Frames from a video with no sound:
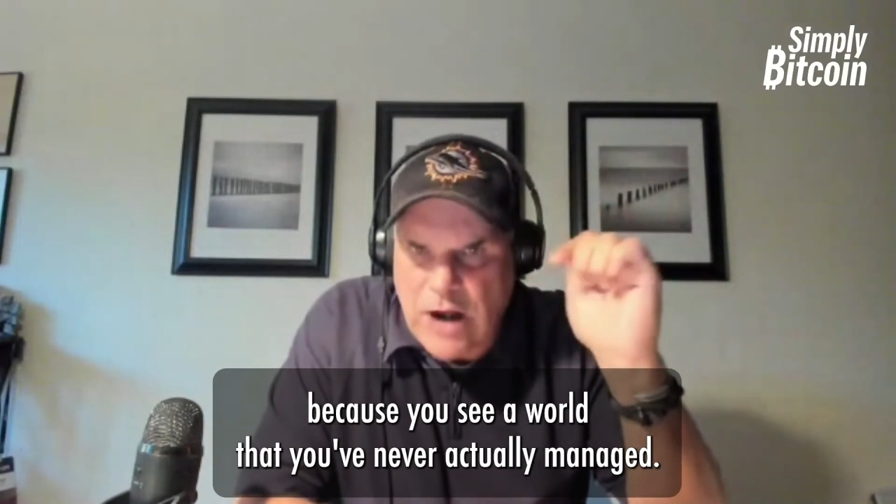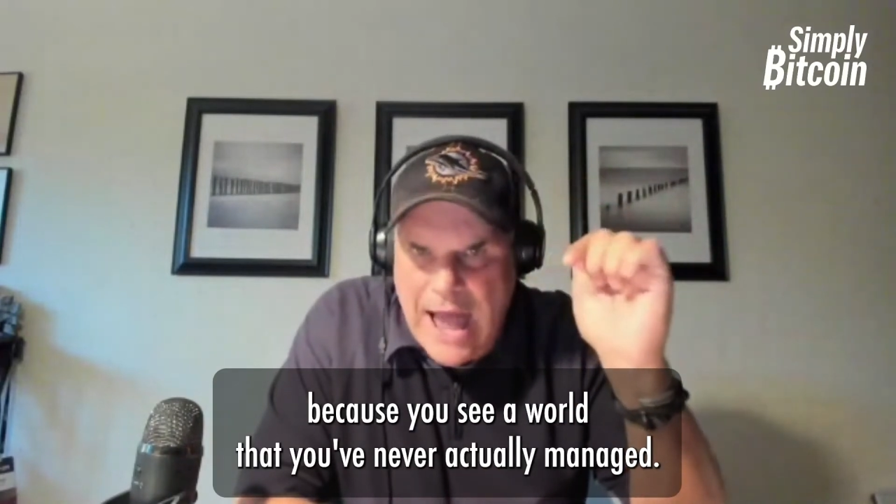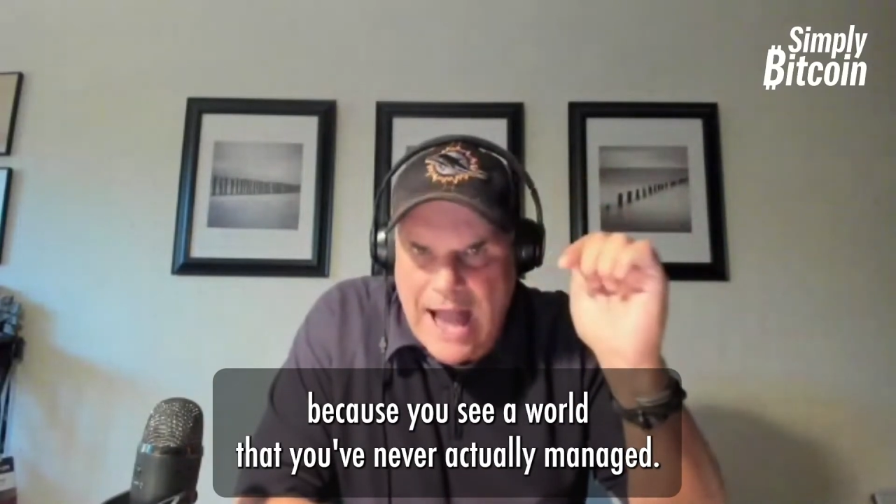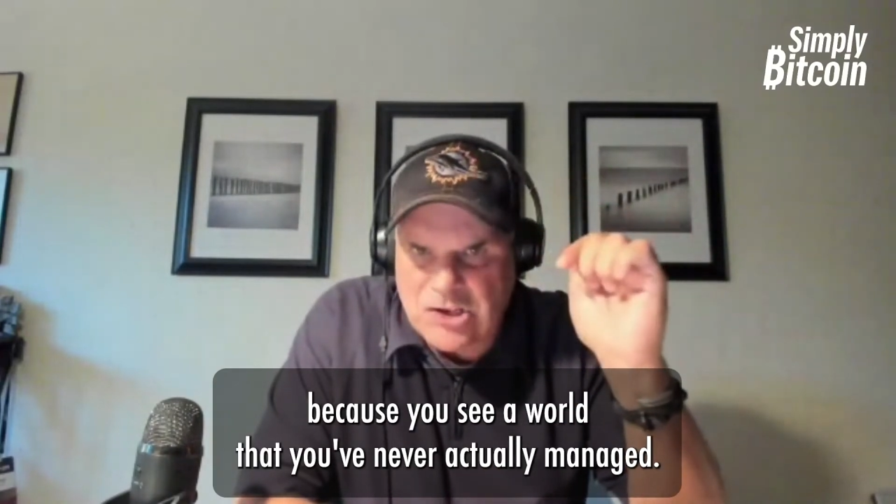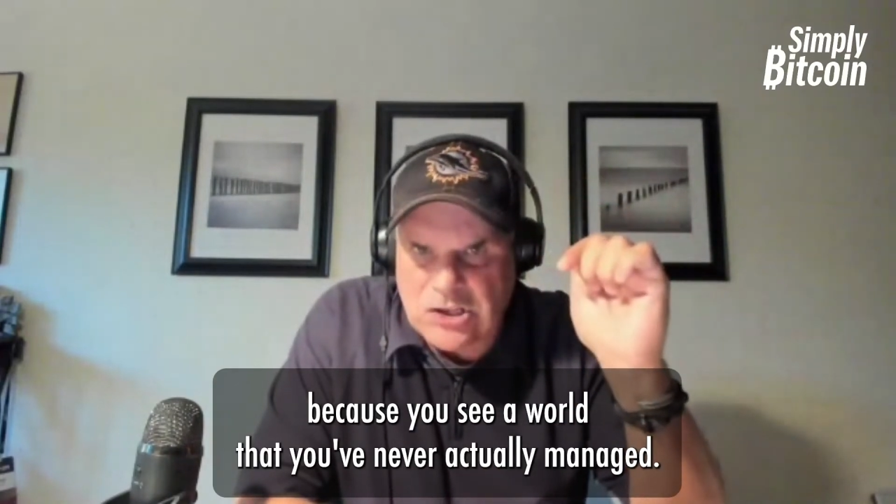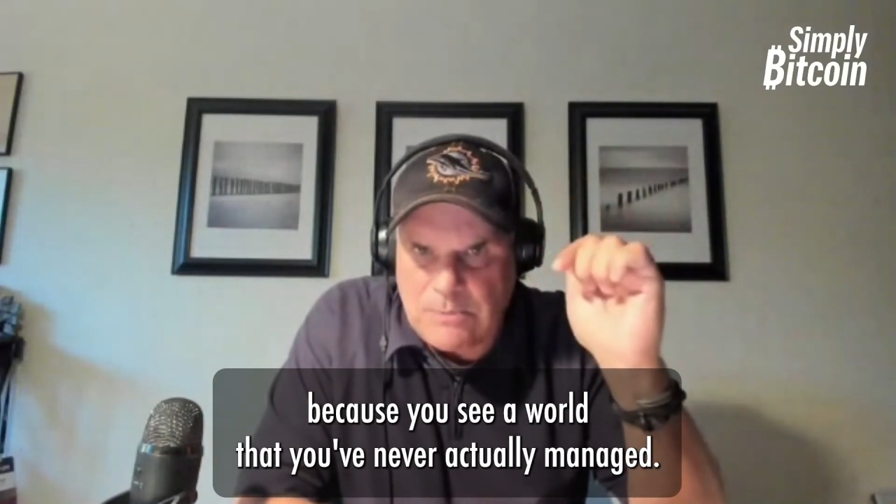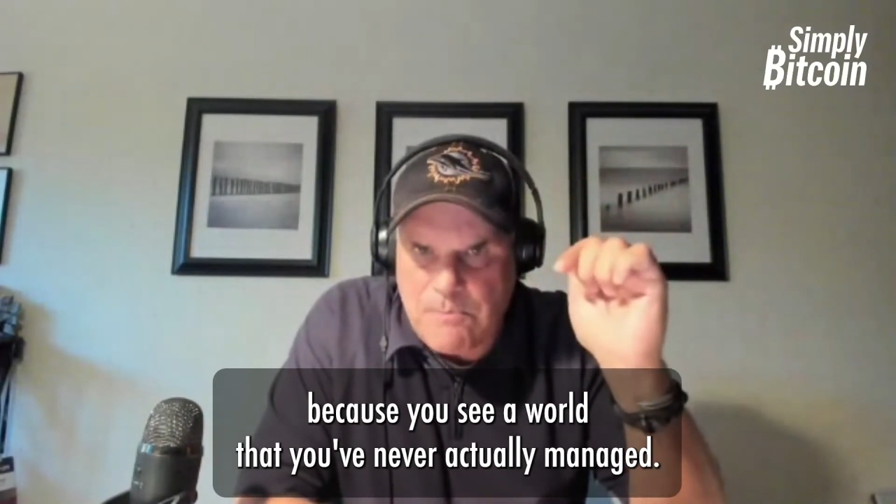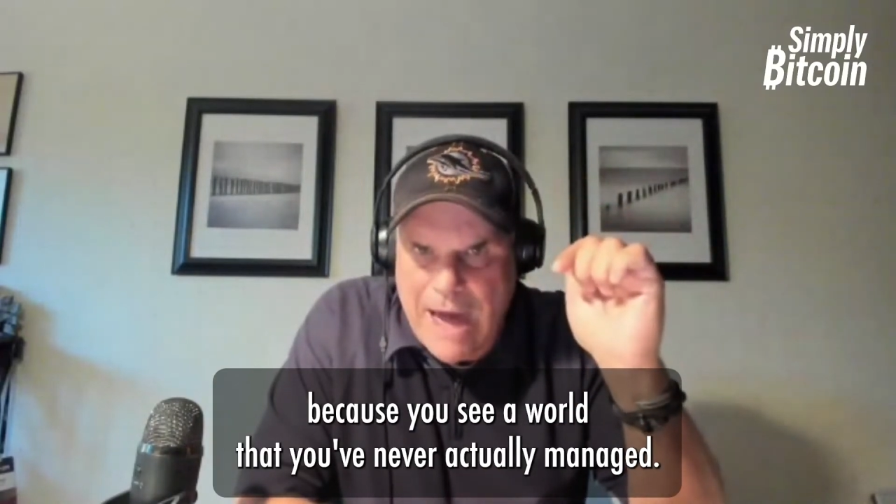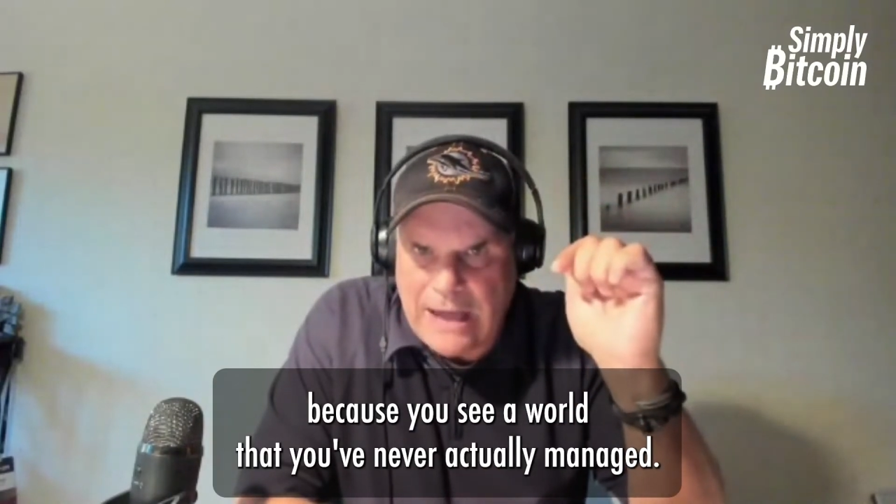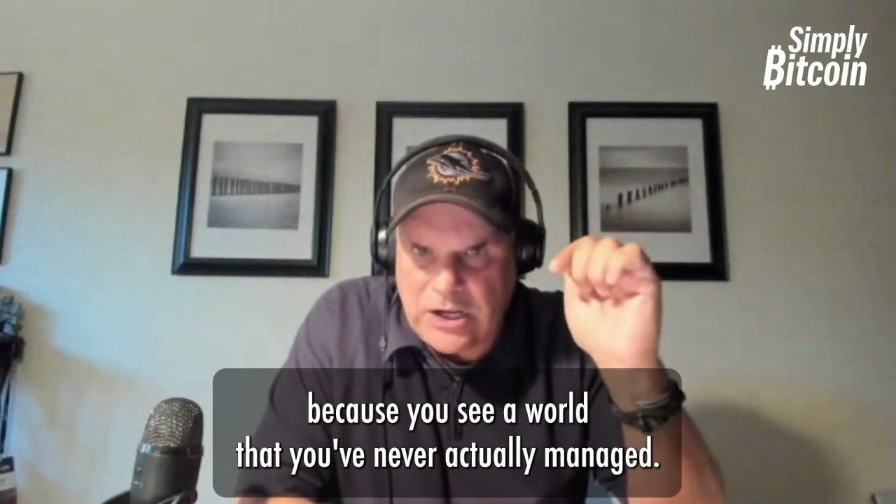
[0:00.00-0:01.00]
actually
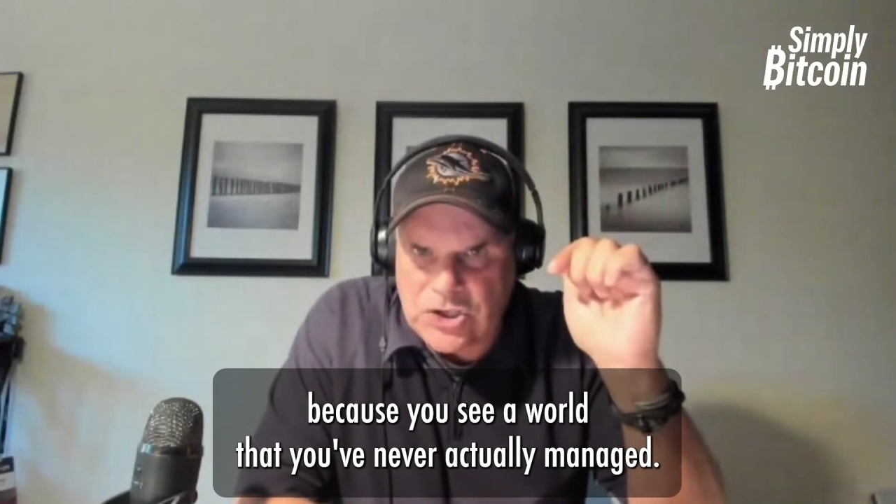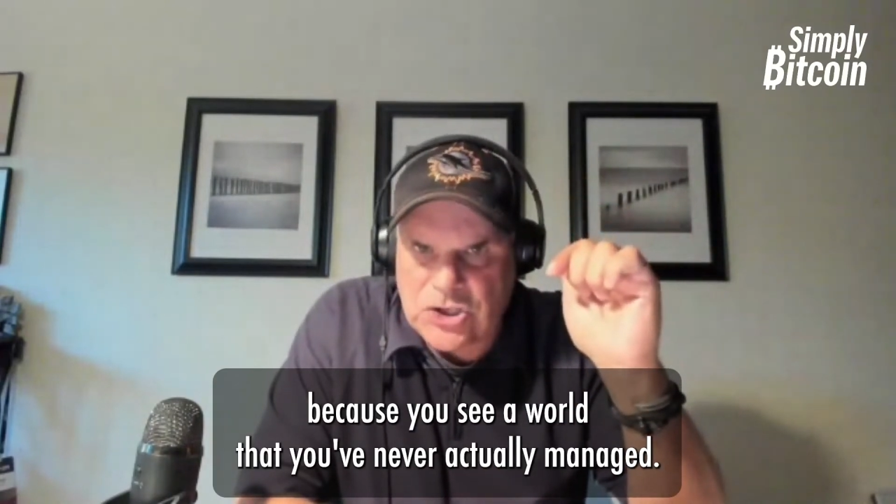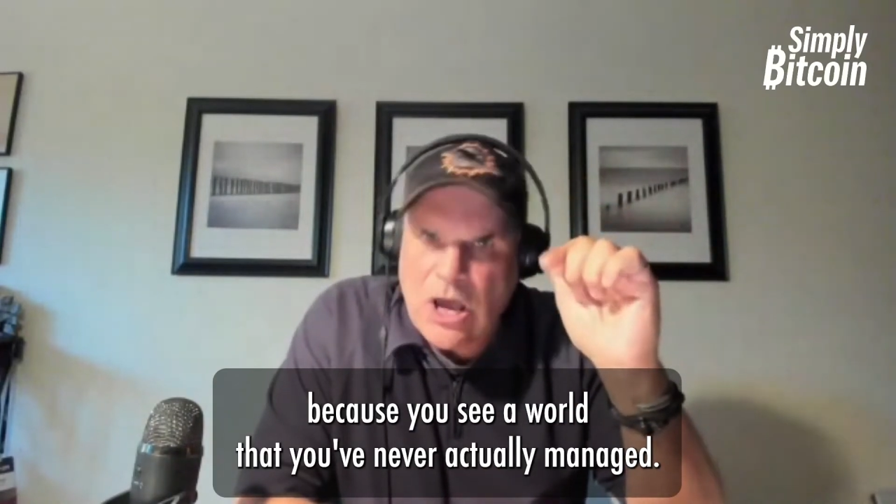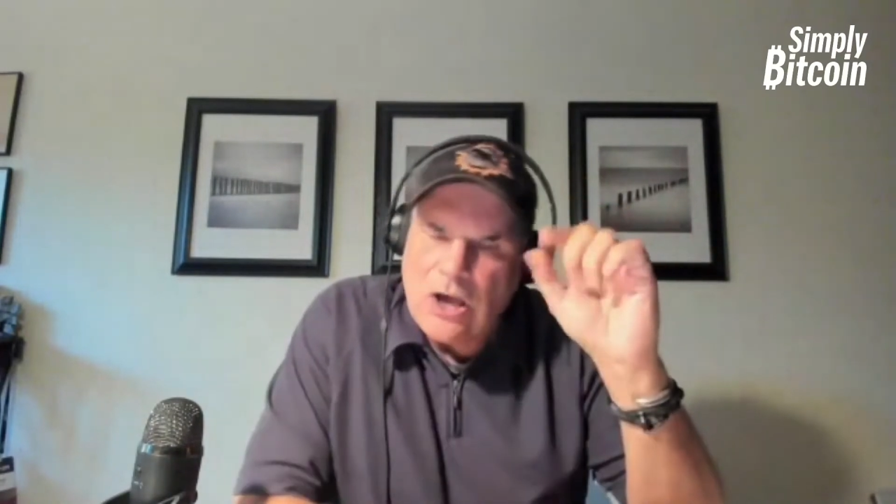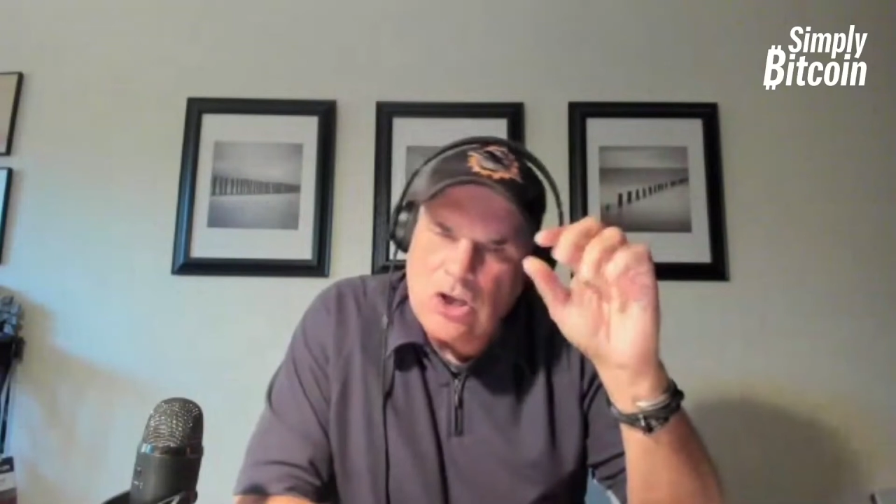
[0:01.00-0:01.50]
managed.